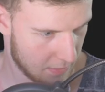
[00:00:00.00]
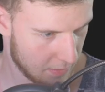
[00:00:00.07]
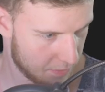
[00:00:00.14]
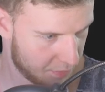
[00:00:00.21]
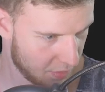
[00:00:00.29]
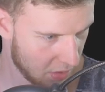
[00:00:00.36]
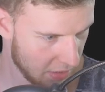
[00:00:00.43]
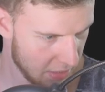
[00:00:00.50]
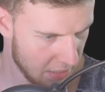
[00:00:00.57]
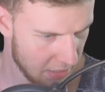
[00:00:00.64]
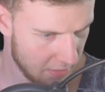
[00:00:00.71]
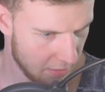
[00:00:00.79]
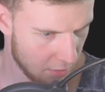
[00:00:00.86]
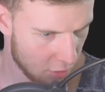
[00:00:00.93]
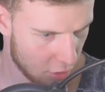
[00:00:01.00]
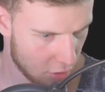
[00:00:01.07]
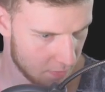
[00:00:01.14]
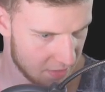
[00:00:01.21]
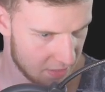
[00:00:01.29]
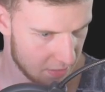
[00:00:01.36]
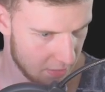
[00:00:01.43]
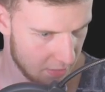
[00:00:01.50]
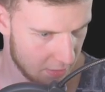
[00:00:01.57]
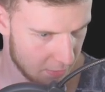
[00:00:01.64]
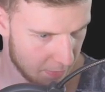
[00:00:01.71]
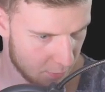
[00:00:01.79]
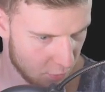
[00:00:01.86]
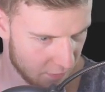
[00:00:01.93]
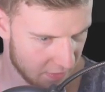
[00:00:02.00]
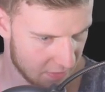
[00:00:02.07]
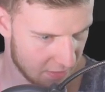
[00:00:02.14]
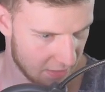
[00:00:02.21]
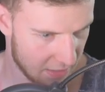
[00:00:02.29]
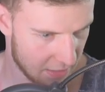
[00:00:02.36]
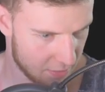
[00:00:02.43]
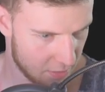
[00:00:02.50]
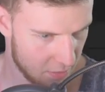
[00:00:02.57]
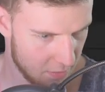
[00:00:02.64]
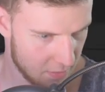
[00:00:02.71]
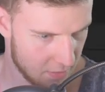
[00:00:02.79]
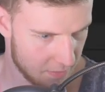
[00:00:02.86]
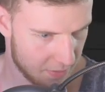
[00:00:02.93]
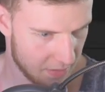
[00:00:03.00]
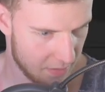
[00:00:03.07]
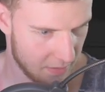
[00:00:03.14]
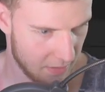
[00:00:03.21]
The body and the arms need to be moving together, but